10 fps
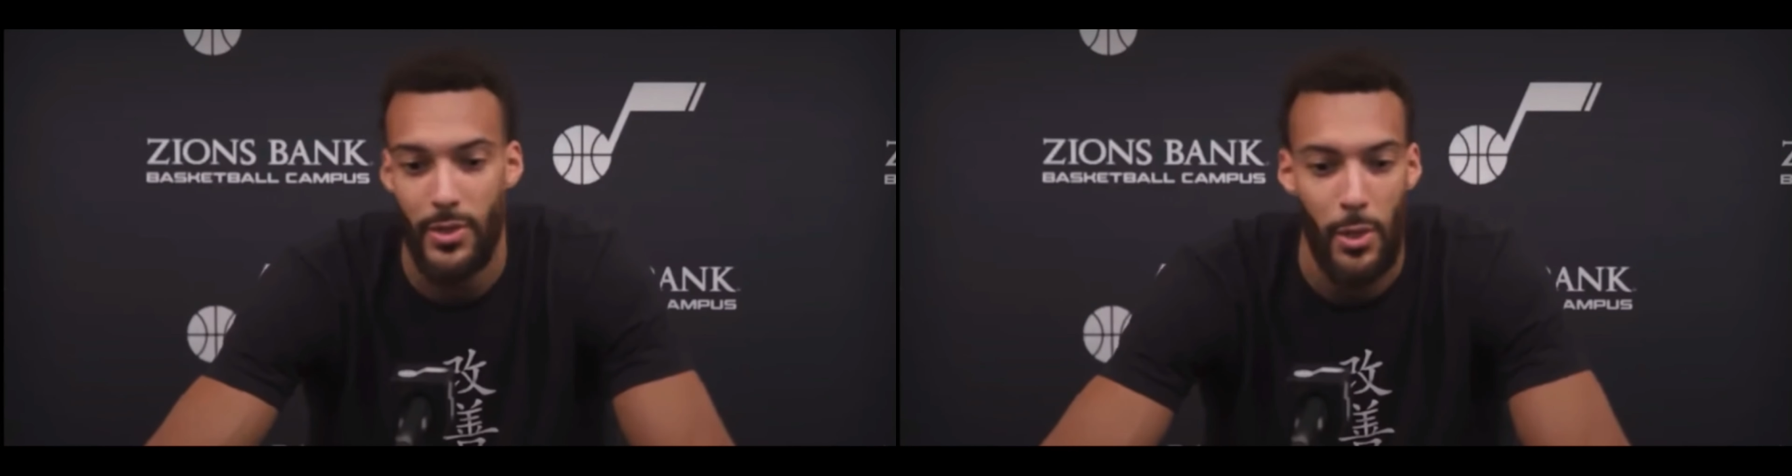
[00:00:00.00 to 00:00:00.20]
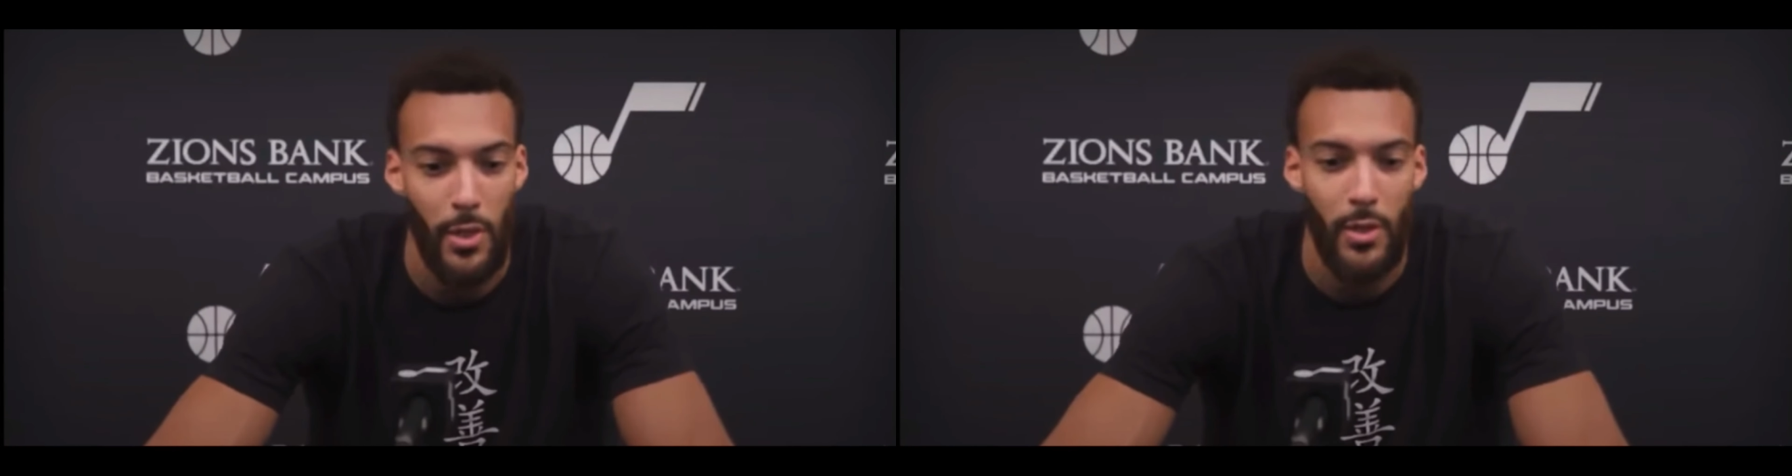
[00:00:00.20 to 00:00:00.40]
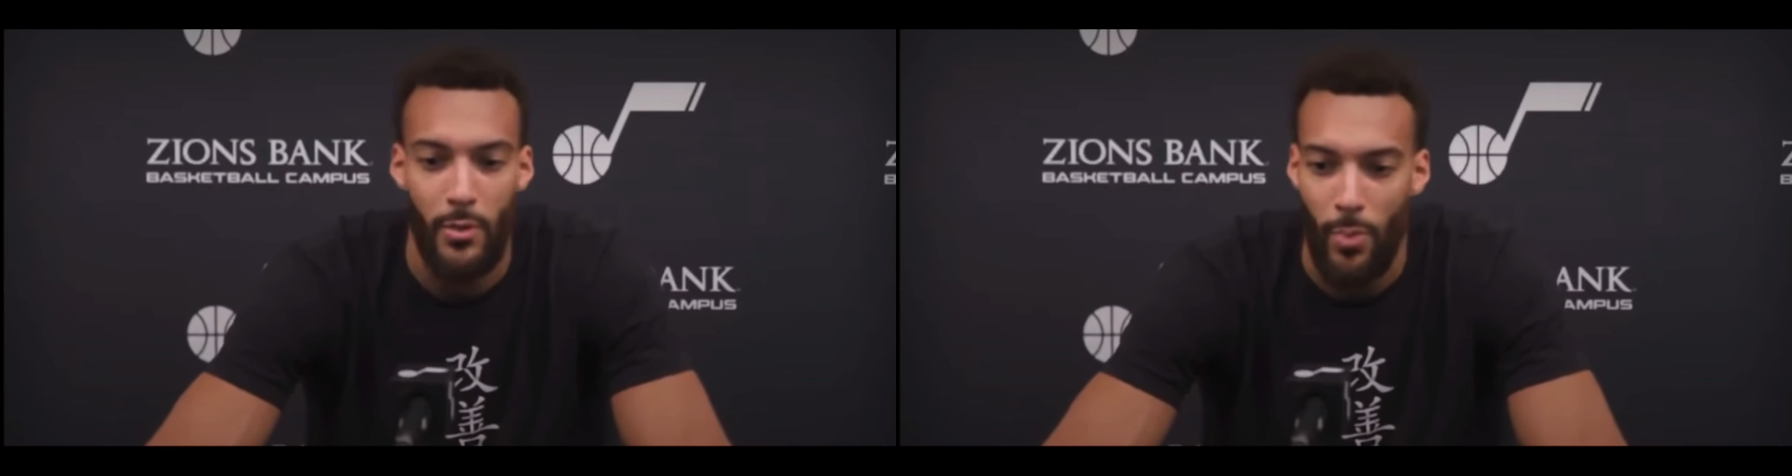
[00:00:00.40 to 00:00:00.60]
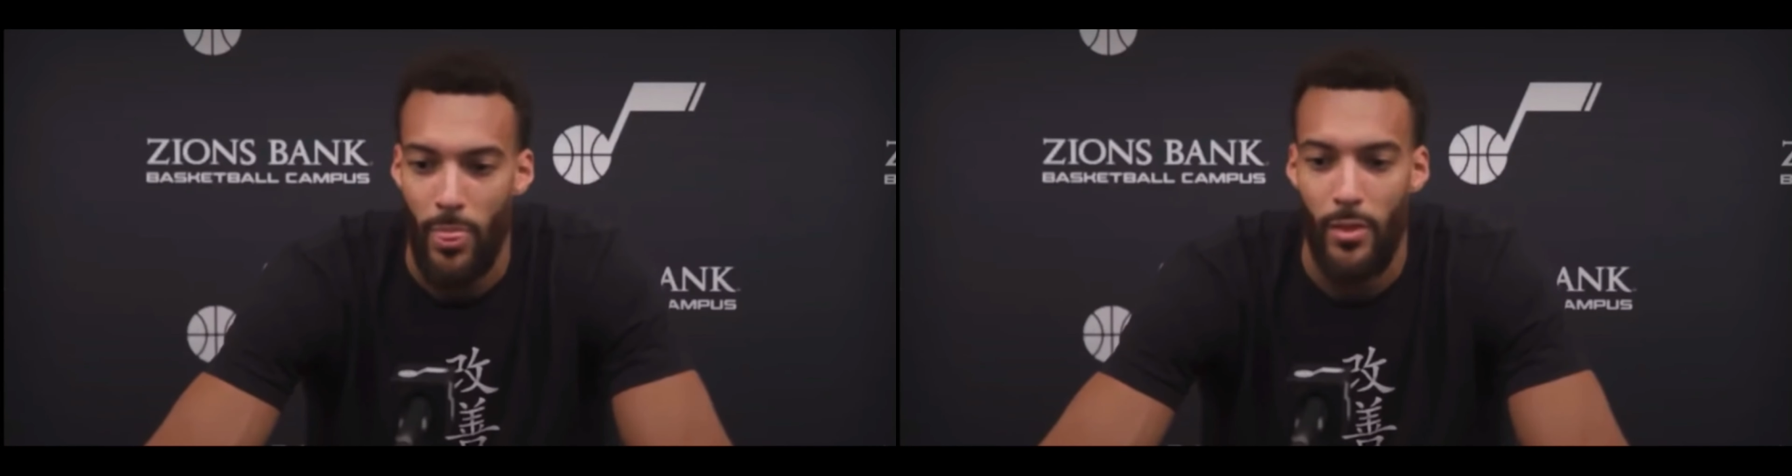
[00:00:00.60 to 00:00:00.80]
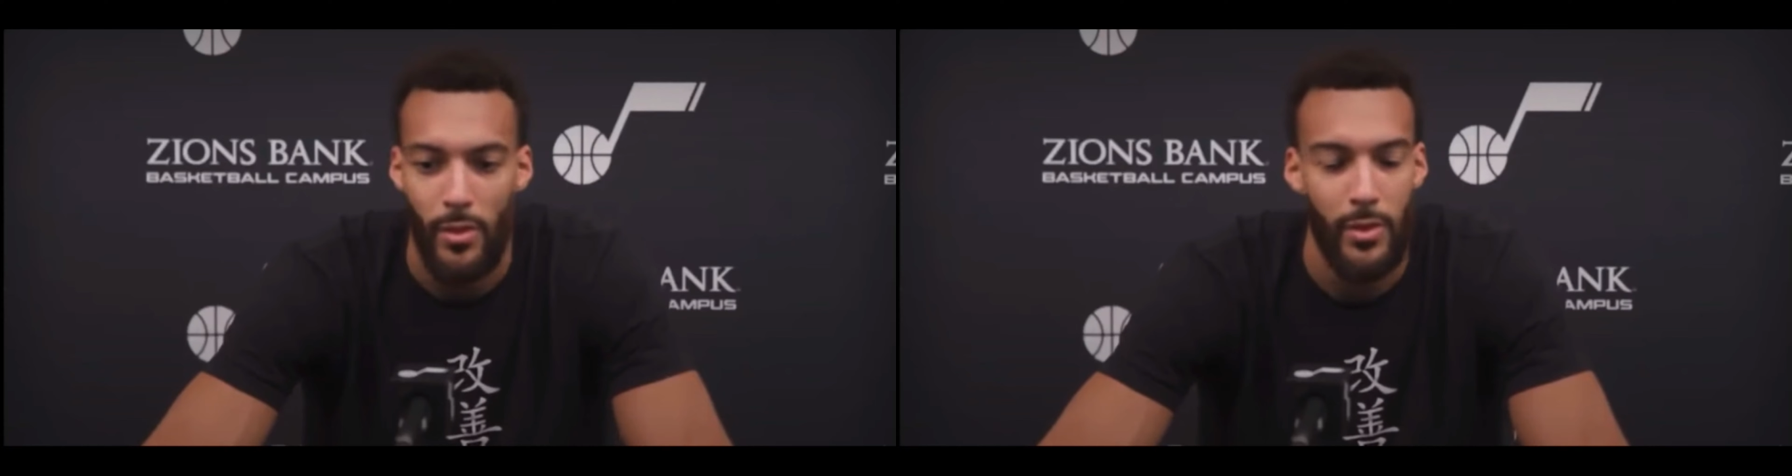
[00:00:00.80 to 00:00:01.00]

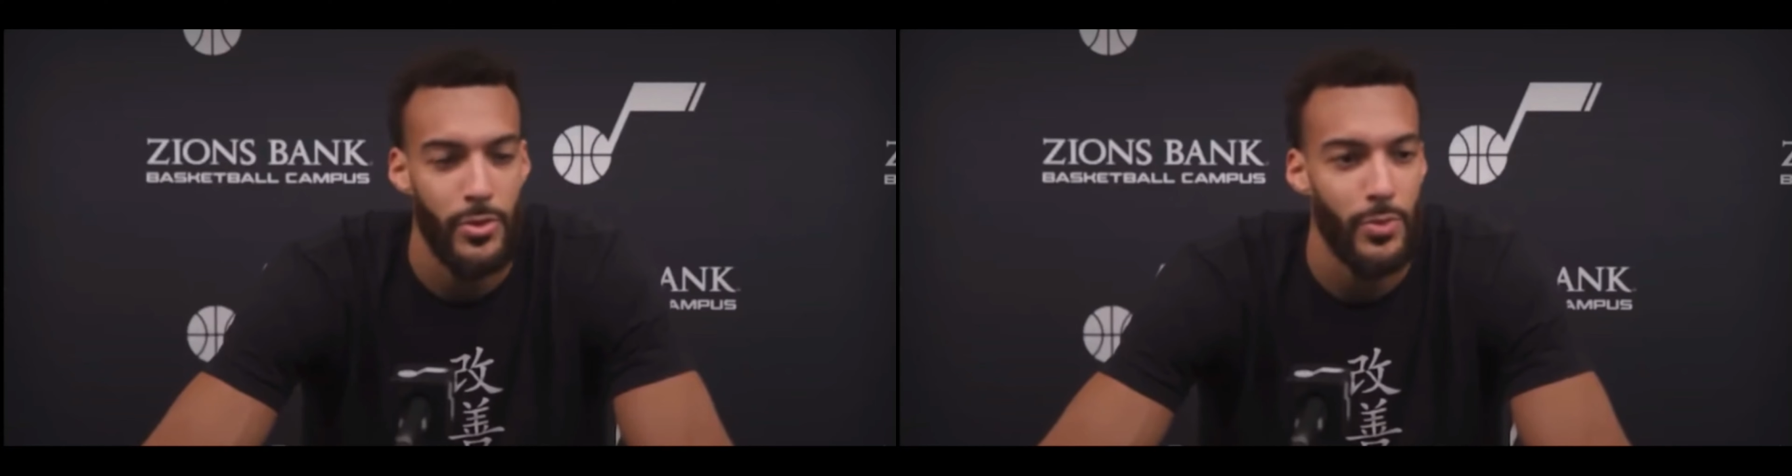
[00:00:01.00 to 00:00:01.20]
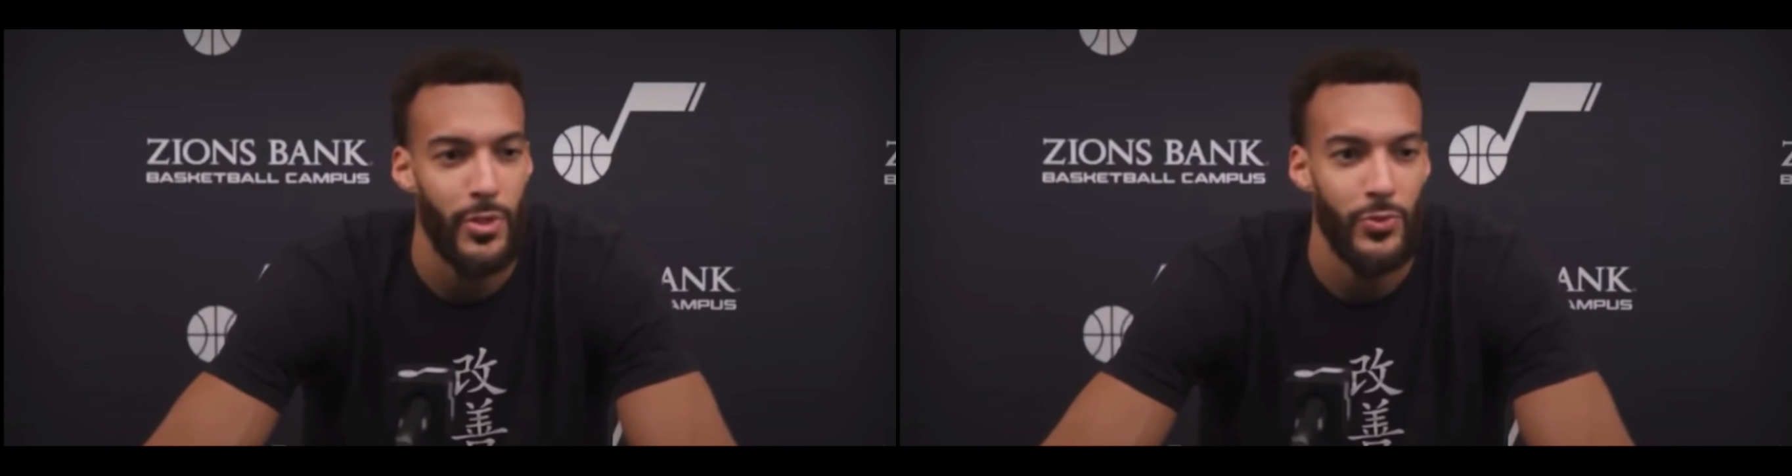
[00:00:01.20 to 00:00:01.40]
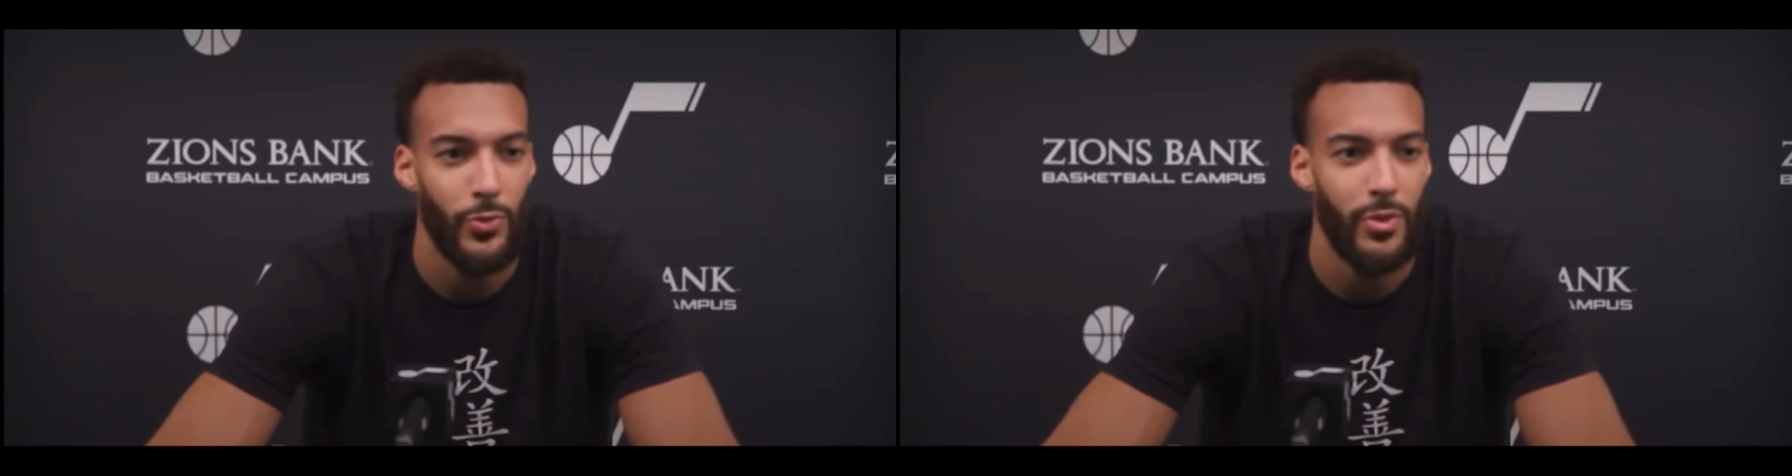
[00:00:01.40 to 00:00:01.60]
it just means